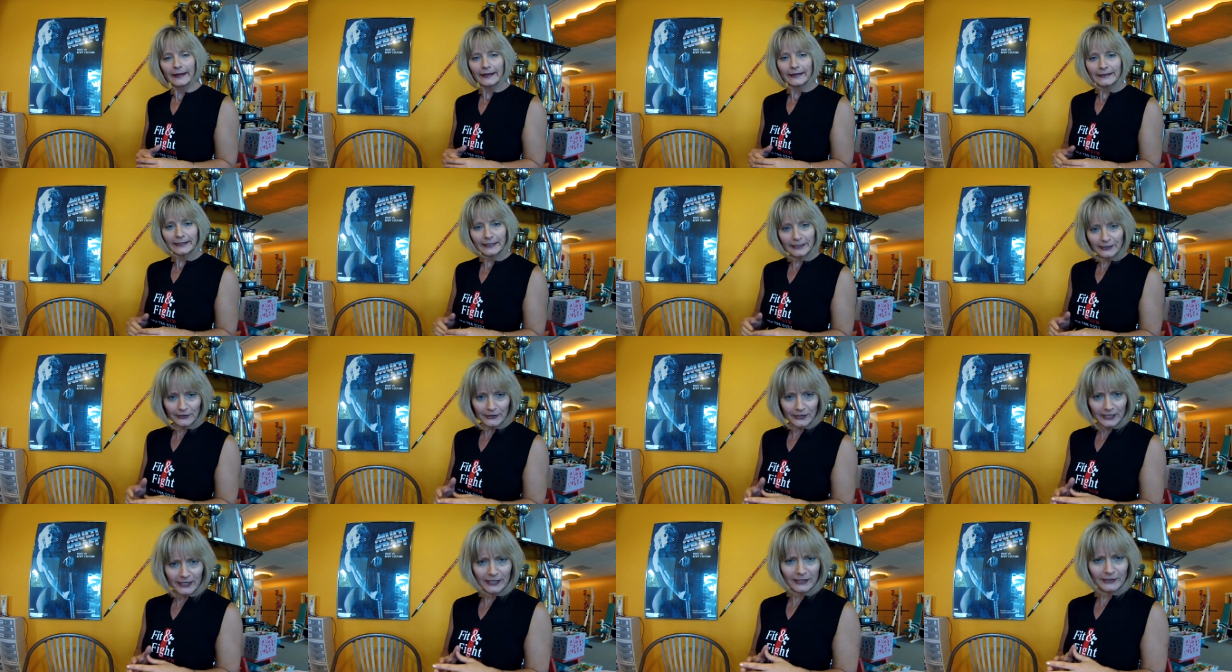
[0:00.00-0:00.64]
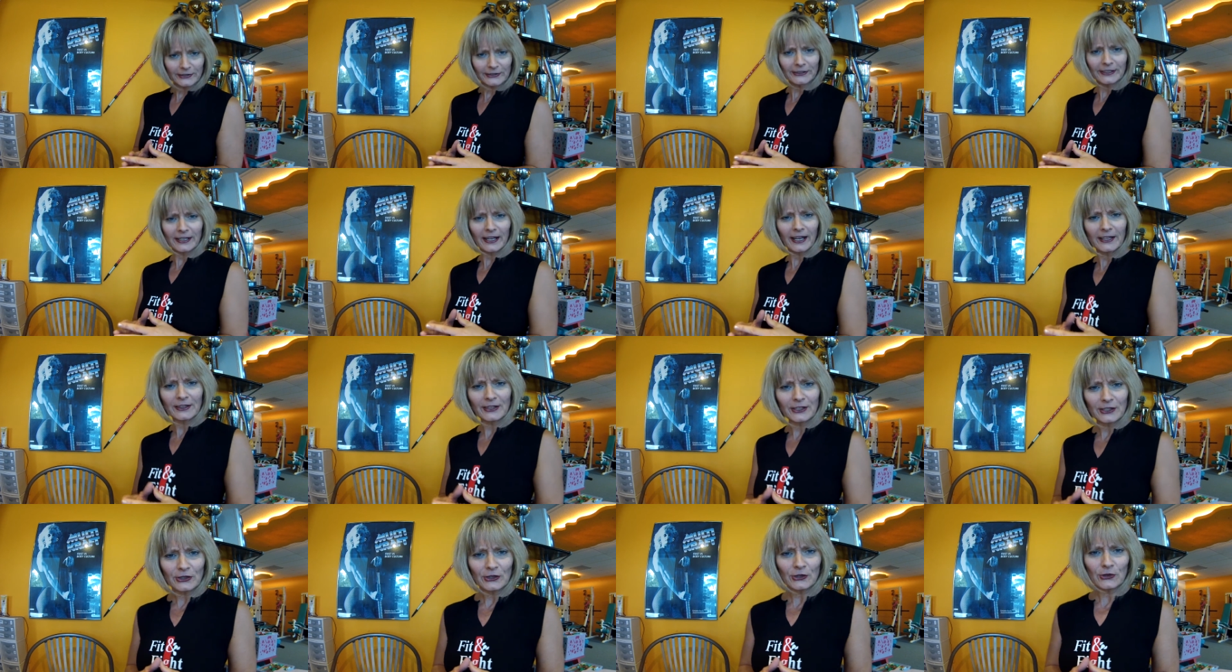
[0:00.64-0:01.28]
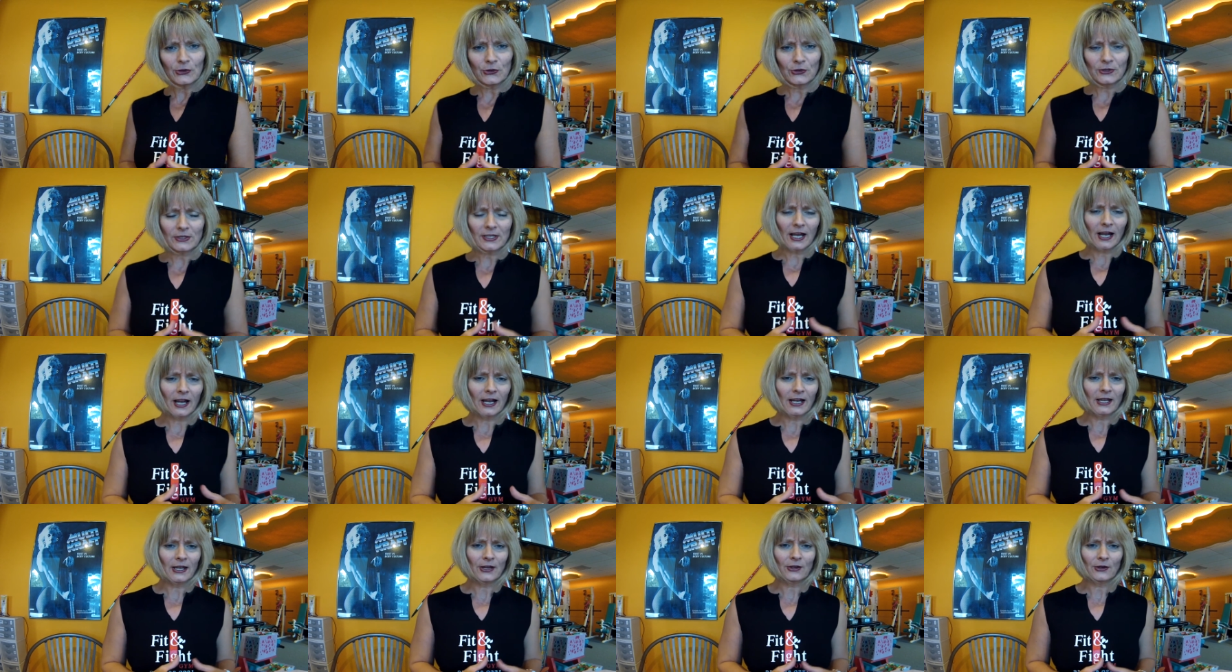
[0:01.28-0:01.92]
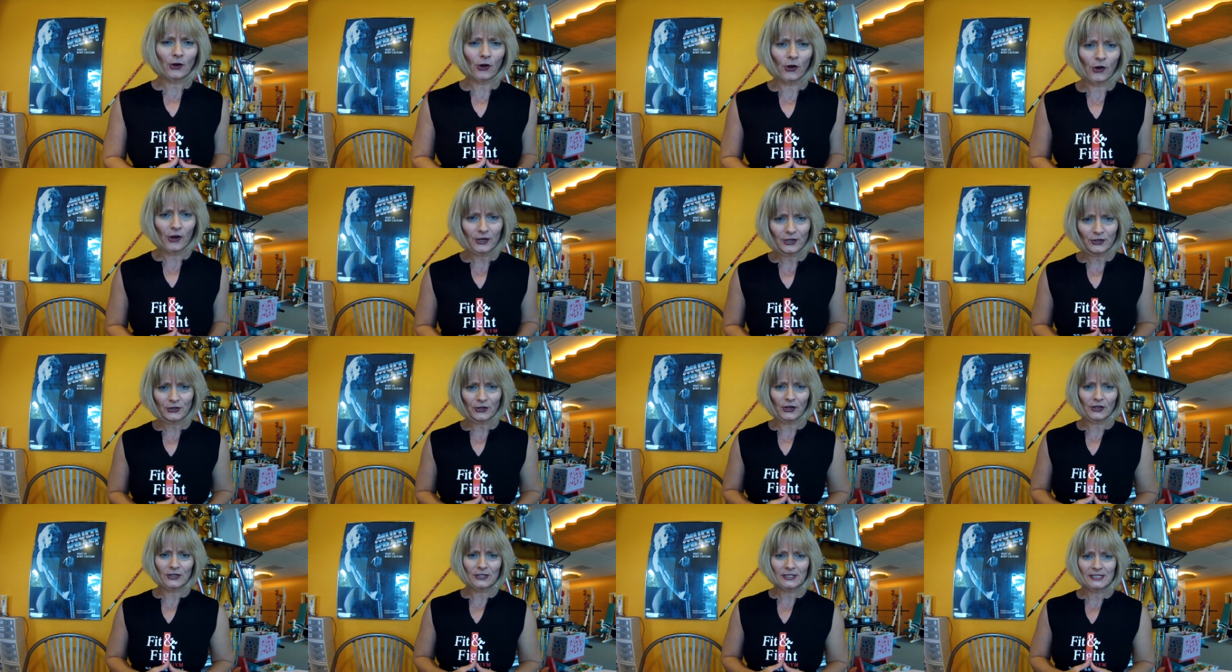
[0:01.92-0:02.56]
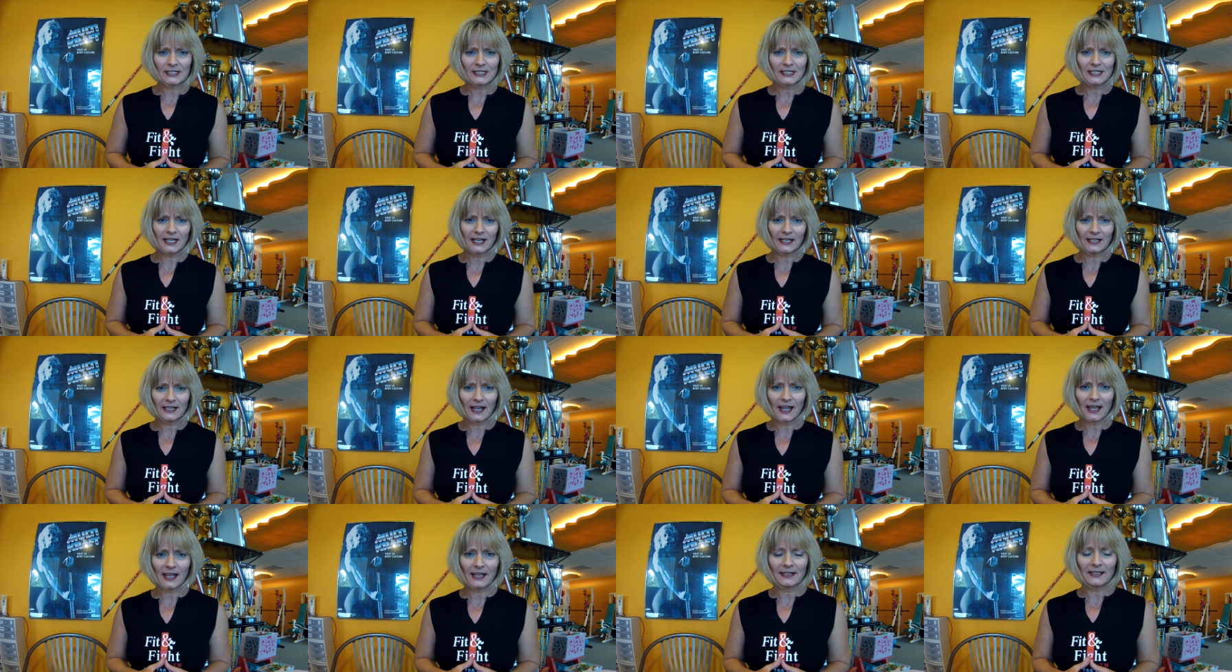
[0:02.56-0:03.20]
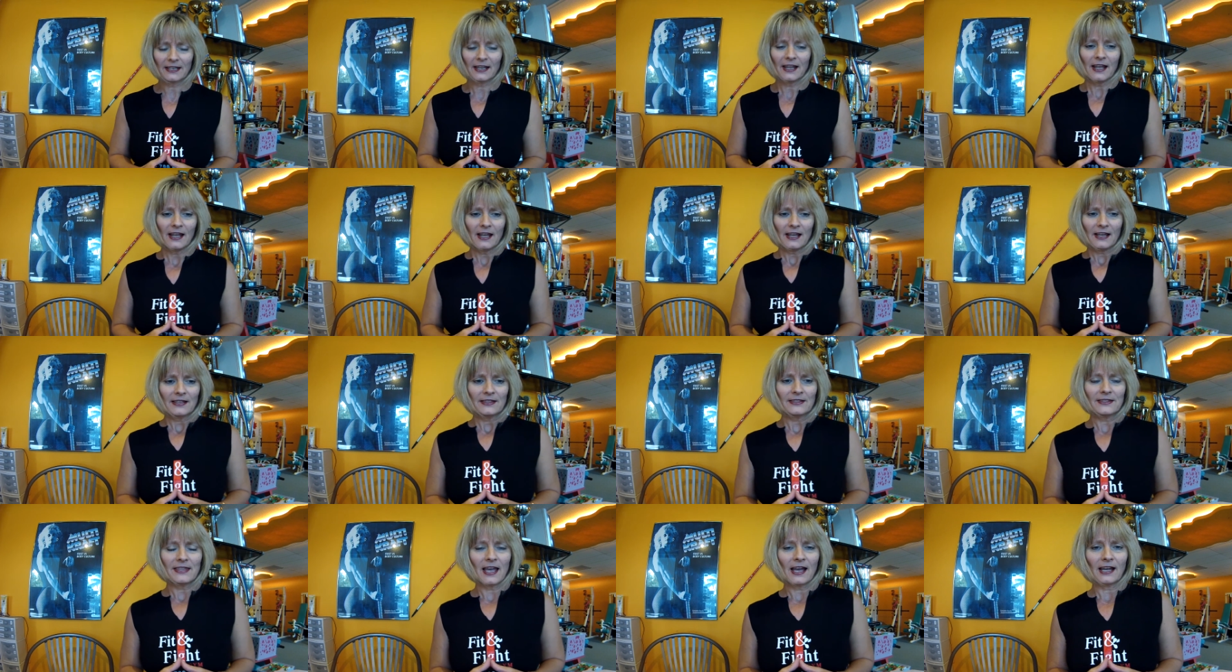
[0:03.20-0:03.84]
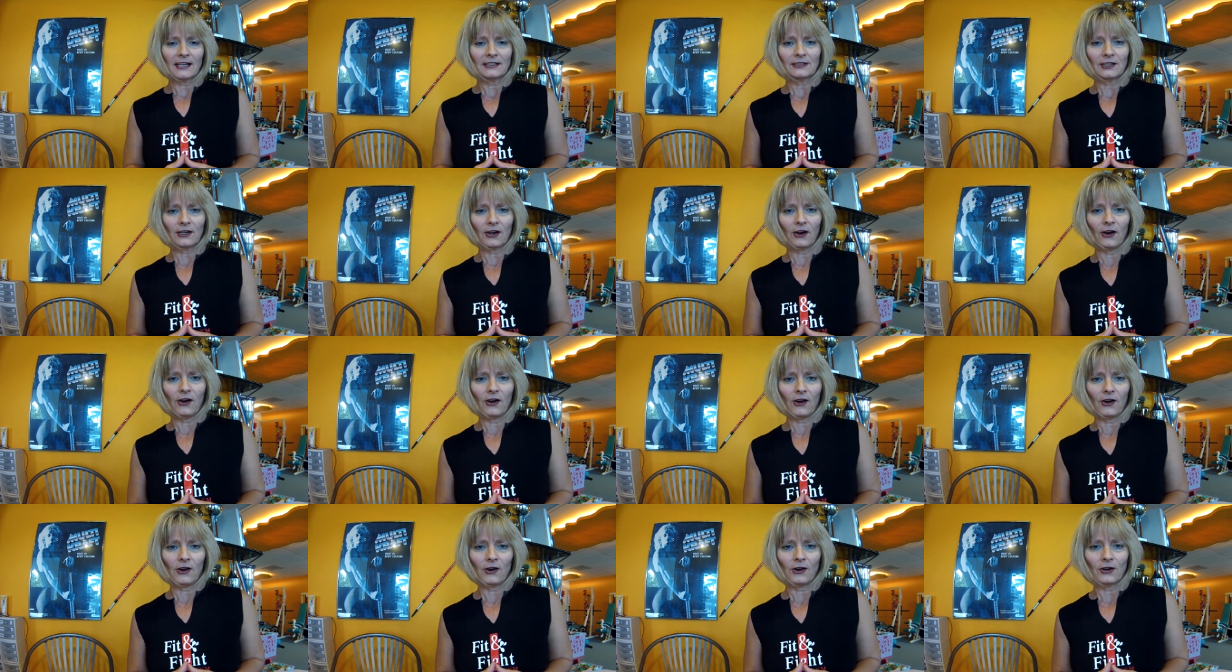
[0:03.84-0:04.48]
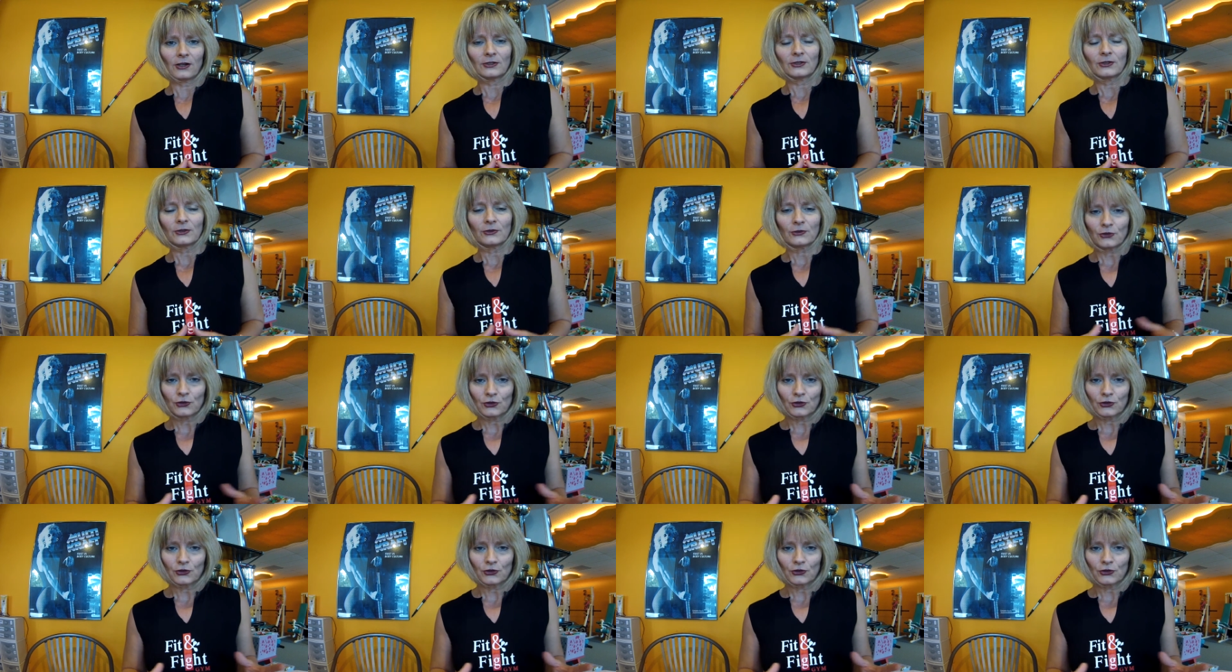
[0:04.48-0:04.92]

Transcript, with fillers: Did you hear today the news? I heard it on CNN that uh,